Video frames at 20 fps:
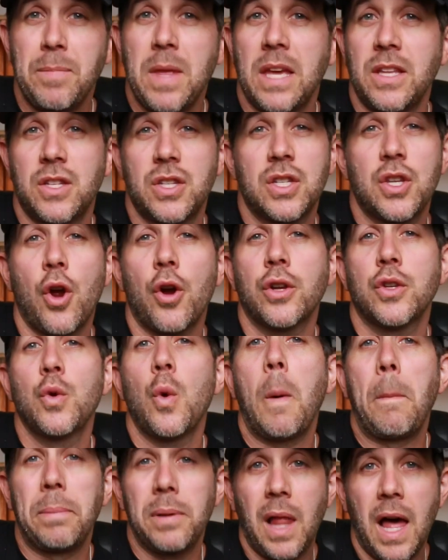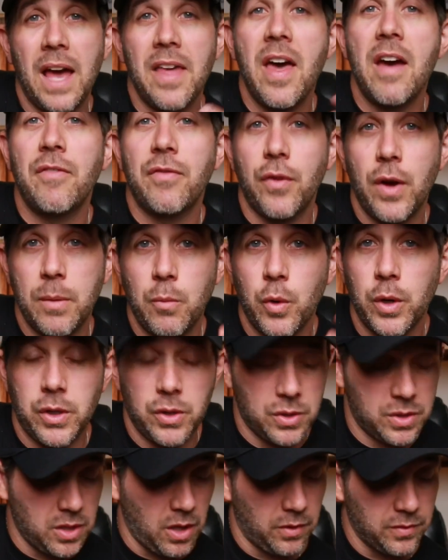and start to apply that framework
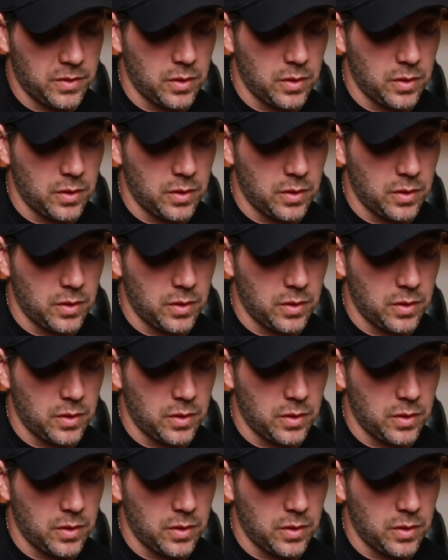yourself.